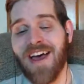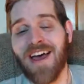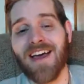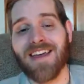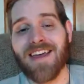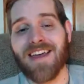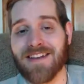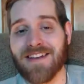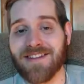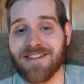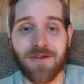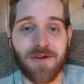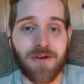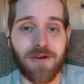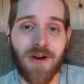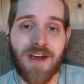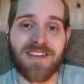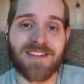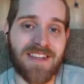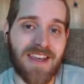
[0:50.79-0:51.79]
yeah, so
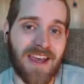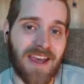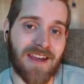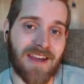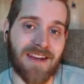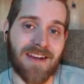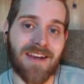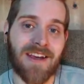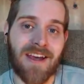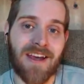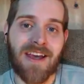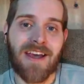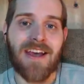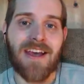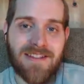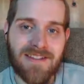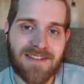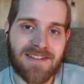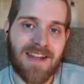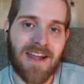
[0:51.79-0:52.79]
Crazyhead
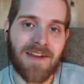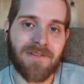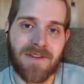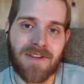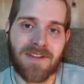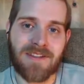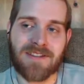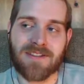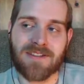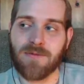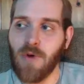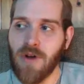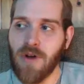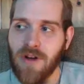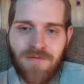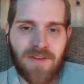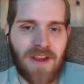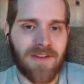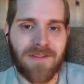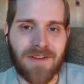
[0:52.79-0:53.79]
is Netflix's one of
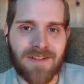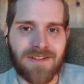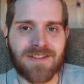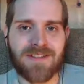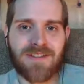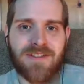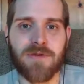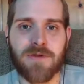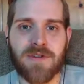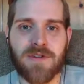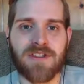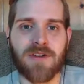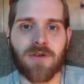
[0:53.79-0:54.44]
Netflix's newest